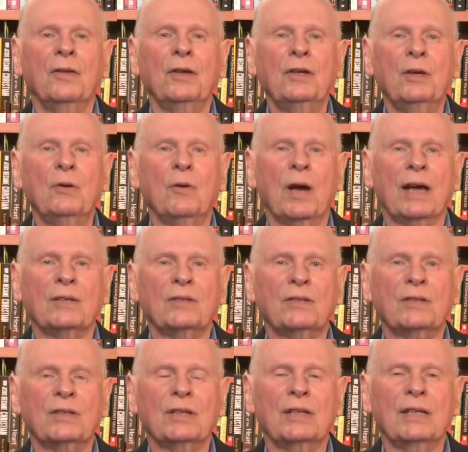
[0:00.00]
The
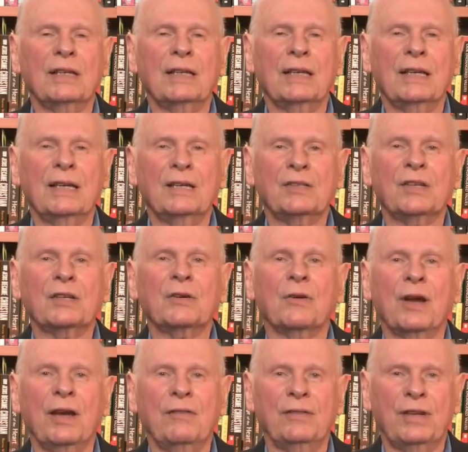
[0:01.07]
U.S. is in
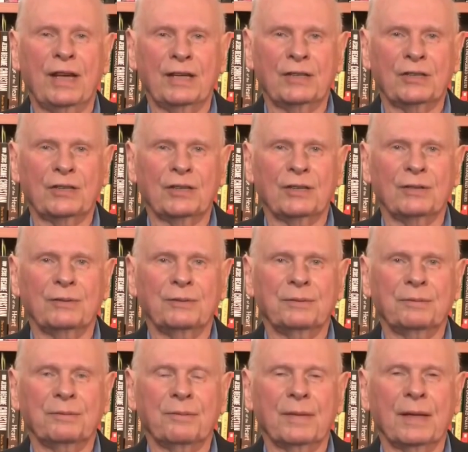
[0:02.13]
grave danger.
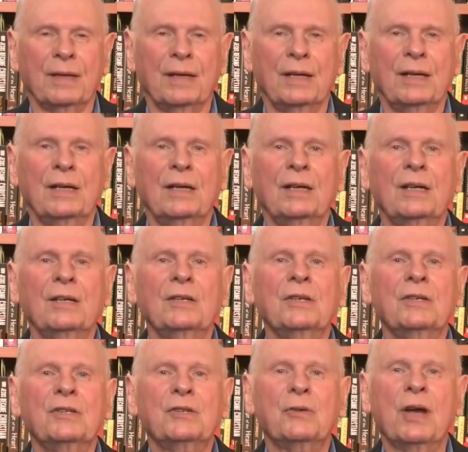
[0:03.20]

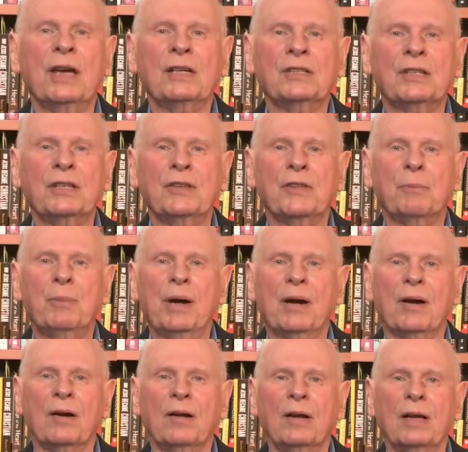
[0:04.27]
Strangely, the
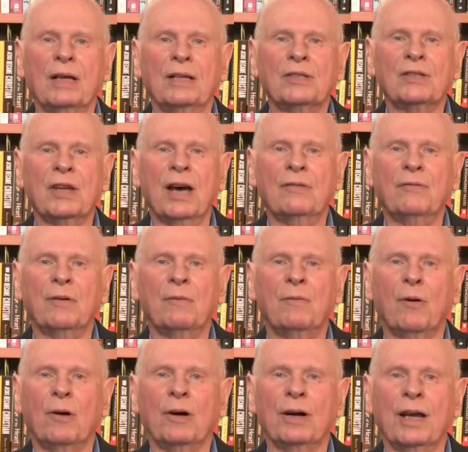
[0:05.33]
peril is not
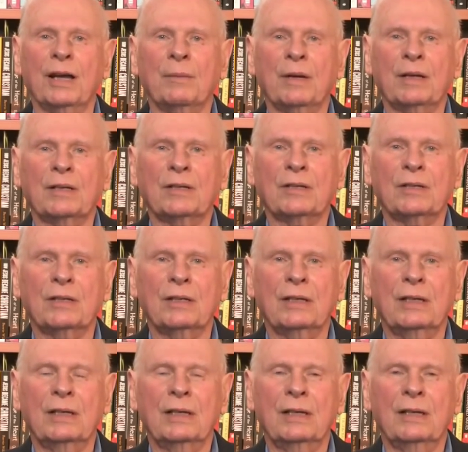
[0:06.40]
from foreign enemies,
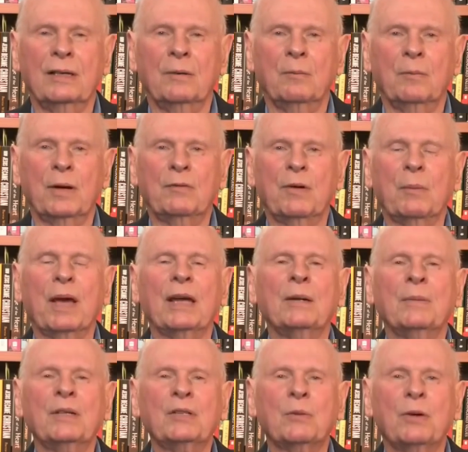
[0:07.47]
but from
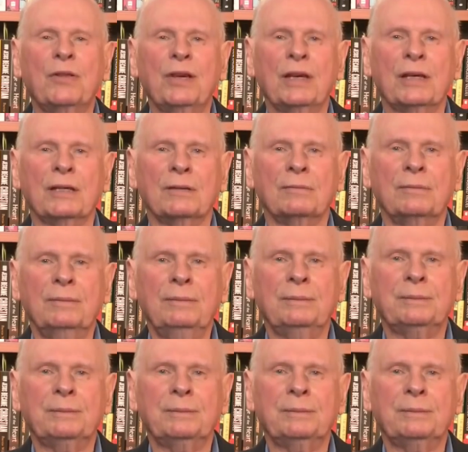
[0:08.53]
enemies within.